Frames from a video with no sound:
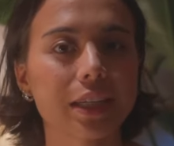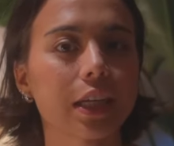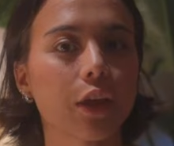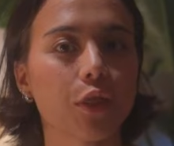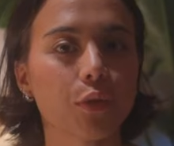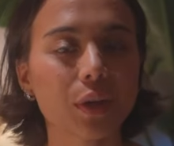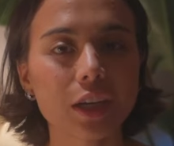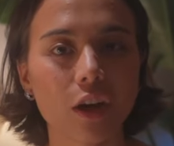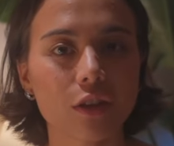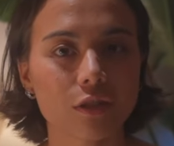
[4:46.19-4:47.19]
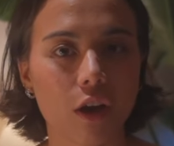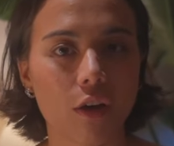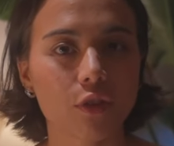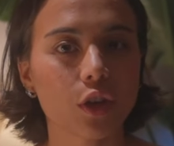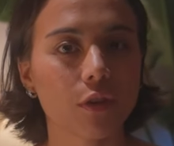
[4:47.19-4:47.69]
to get $3
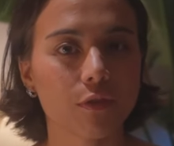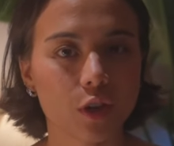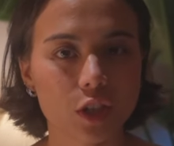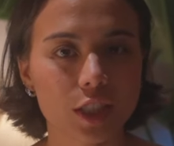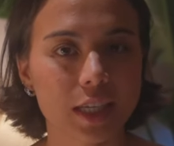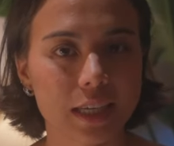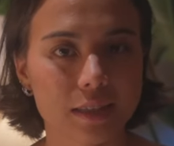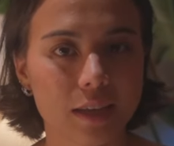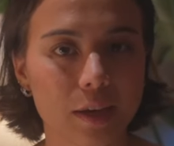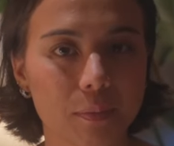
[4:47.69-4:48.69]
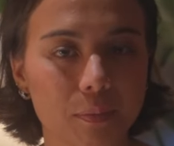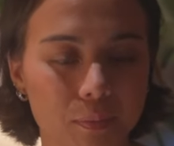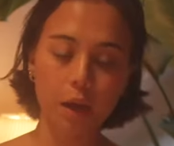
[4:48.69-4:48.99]
off your first eSIM.